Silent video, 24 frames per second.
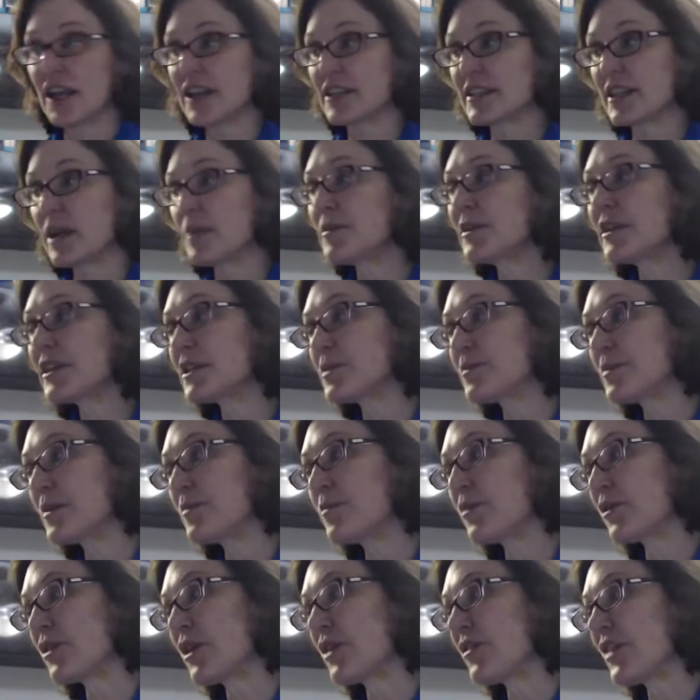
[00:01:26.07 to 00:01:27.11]
some of these
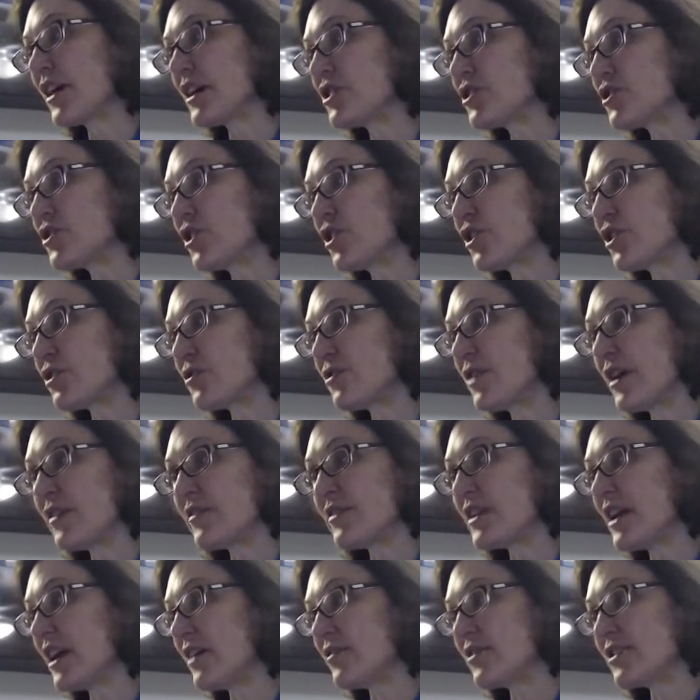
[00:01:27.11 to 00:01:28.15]
people that they serve
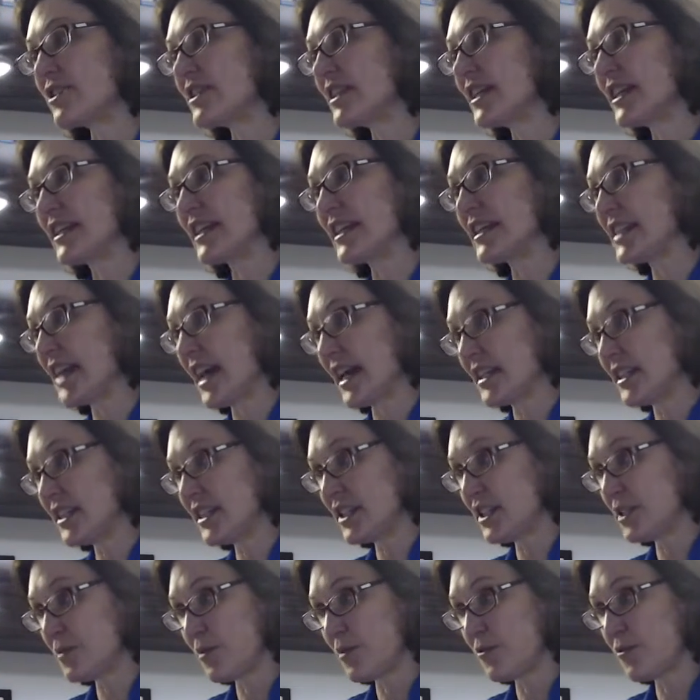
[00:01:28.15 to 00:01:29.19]
have never seen a
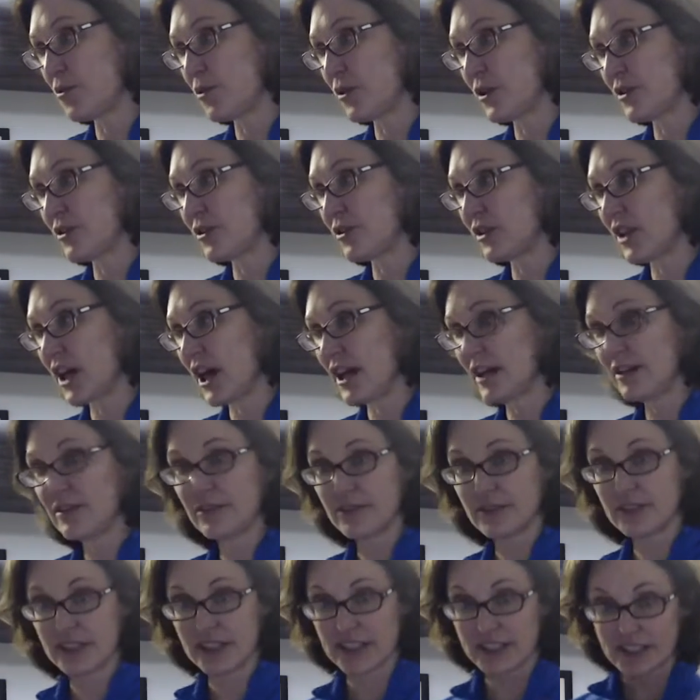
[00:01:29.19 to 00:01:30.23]
dentist before in their
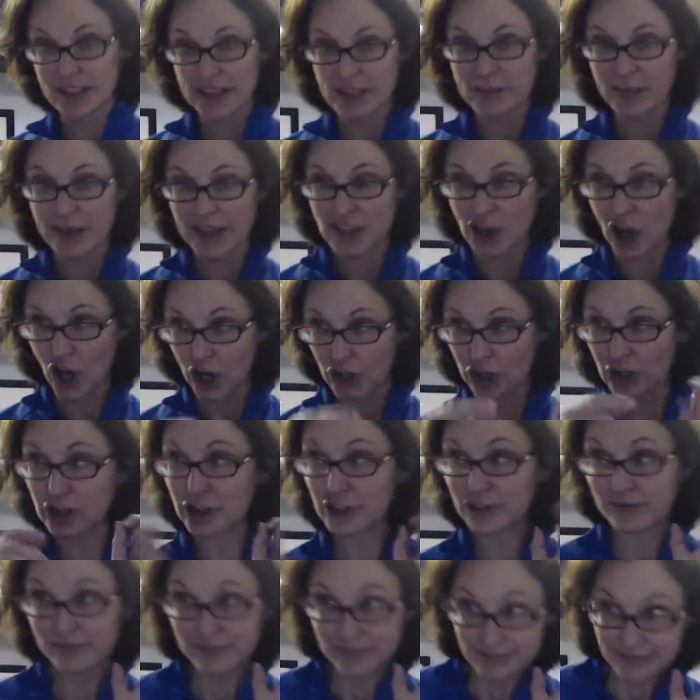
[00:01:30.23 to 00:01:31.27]
life. This is my
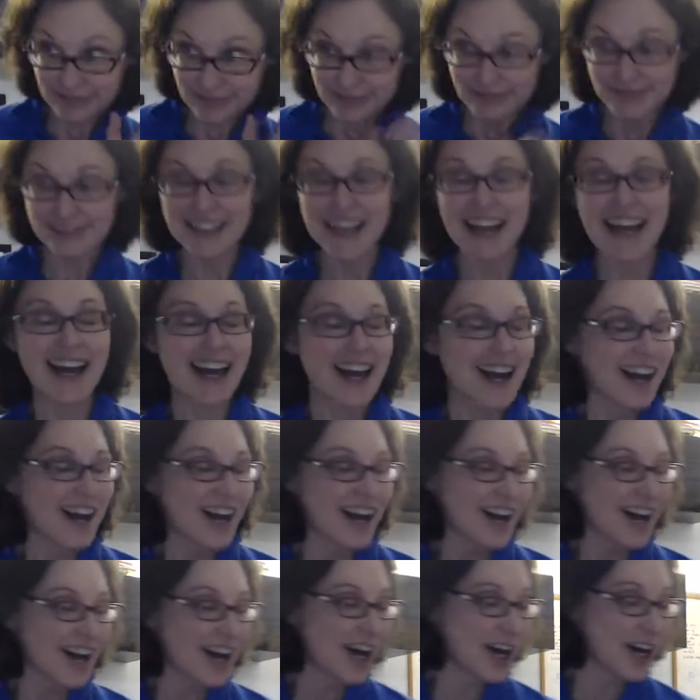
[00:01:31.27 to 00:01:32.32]
daughter.
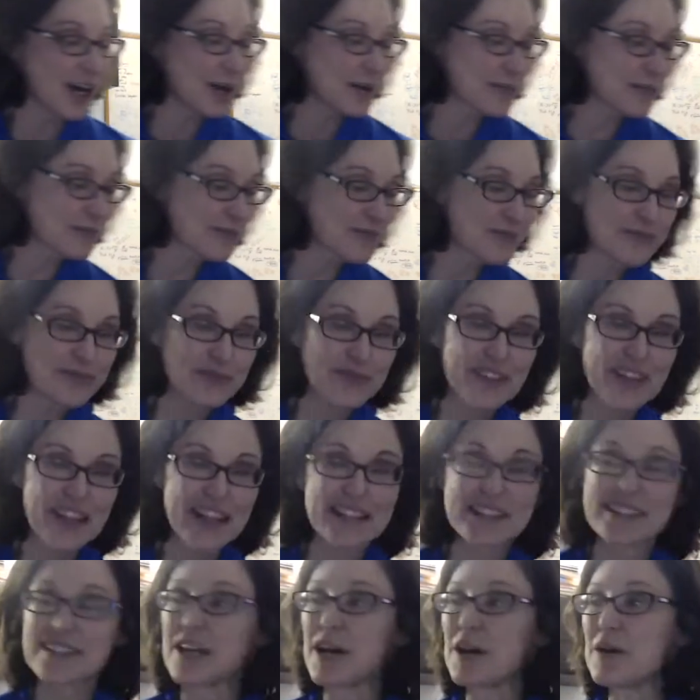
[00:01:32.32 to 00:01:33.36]

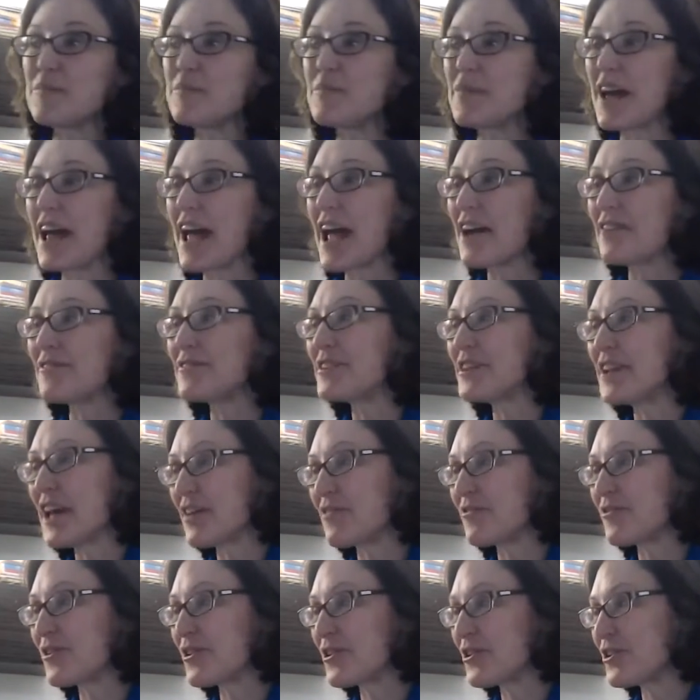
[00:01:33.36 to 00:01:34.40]
Some have
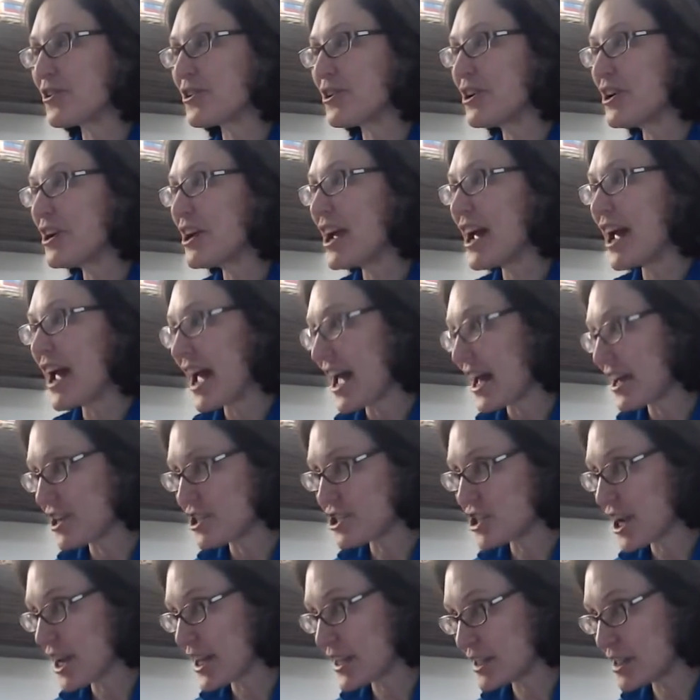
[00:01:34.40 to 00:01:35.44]
never had
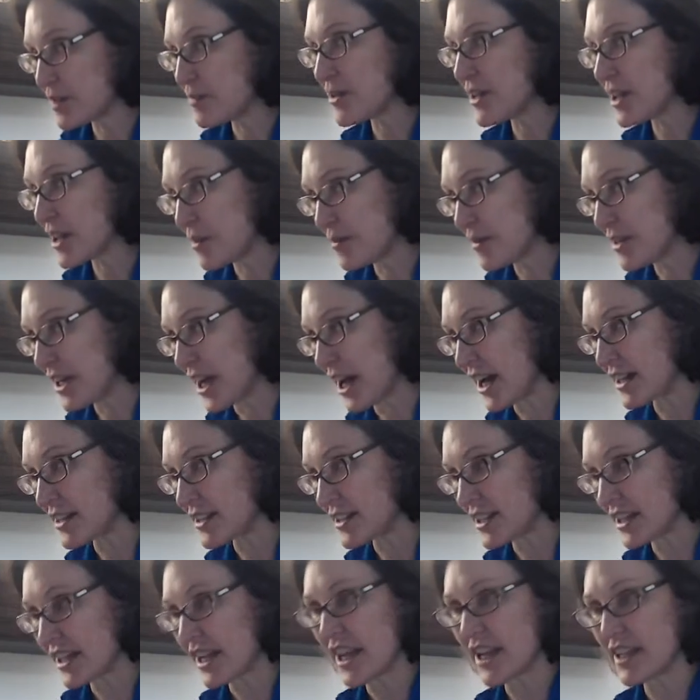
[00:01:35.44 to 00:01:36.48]
a chance to be
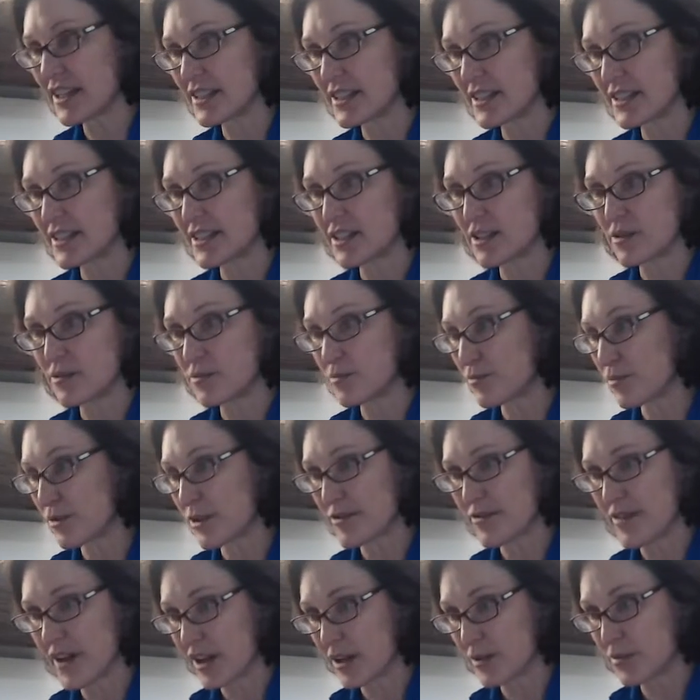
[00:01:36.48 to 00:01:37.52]
immunized against
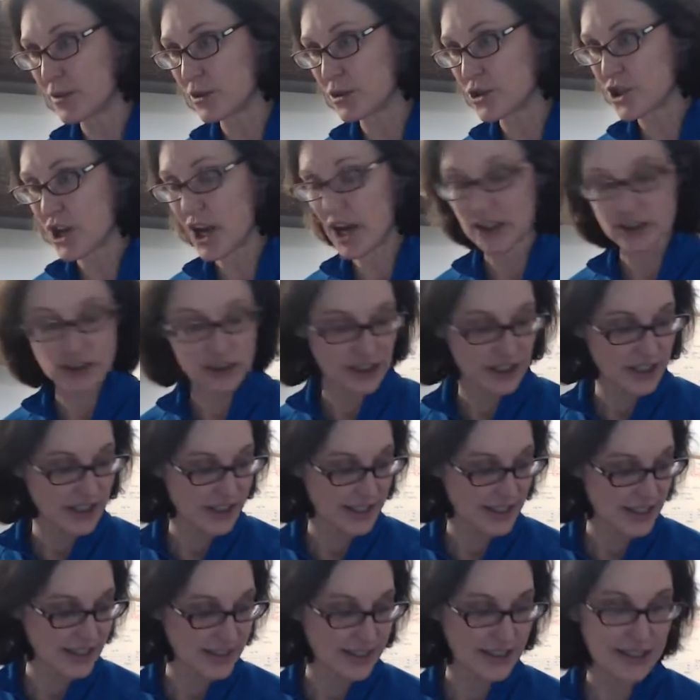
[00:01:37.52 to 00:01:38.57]
preventable childhood
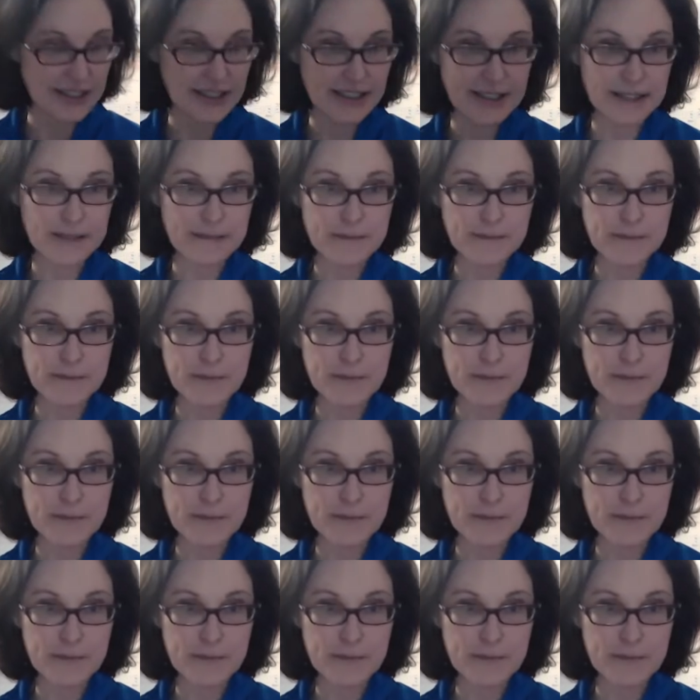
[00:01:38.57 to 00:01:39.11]
diseases.